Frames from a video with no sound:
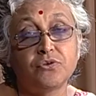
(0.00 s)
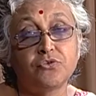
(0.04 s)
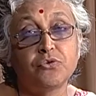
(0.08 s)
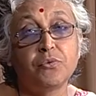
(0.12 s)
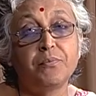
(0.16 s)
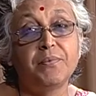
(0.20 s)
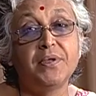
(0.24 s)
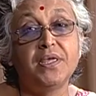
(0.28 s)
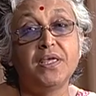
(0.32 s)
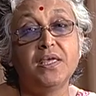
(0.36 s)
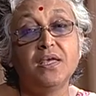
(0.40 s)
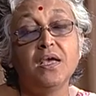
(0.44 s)
to
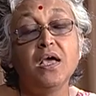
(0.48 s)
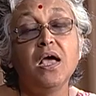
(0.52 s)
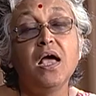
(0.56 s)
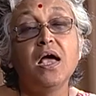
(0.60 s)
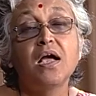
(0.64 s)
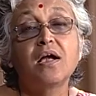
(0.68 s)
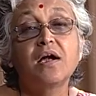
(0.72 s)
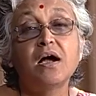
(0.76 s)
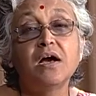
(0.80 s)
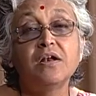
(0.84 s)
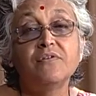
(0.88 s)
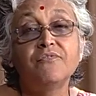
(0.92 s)
be
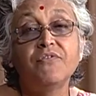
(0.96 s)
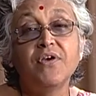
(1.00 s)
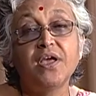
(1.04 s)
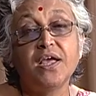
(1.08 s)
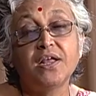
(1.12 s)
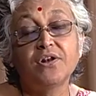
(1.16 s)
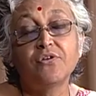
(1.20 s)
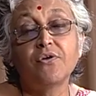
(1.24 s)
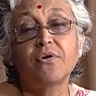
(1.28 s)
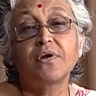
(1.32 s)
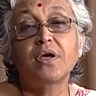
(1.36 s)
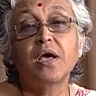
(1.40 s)

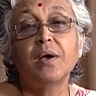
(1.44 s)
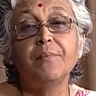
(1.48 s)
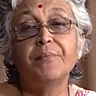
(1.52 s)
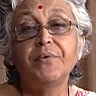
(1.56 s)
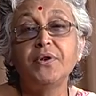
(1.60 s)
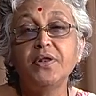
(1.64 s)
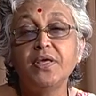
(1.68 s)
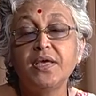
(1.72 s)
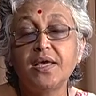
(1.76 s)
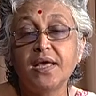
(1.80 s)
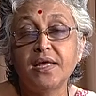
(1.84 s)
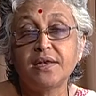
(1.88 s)
conveyed or
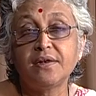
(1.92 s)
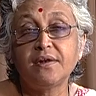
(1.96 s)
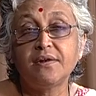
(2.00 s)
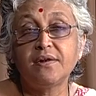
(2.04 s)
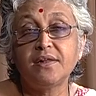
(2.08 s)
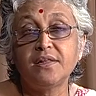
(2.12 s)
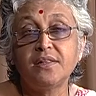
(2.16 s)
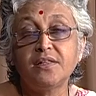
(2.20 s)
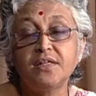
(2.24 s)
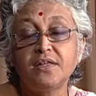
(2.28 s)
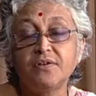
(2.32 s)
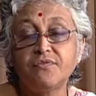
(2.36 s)
communicated
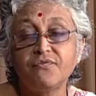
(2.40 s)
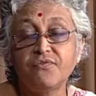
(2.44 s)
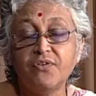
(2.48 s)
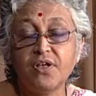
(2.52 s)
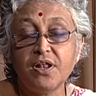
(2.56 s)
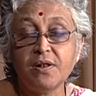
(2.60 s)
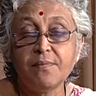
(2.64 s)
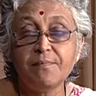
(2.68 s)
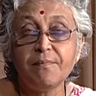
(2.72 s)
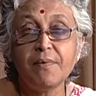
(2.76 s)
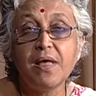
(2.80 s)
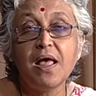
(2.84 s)
in their
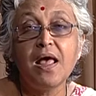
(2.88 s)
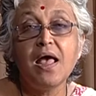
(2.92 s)
film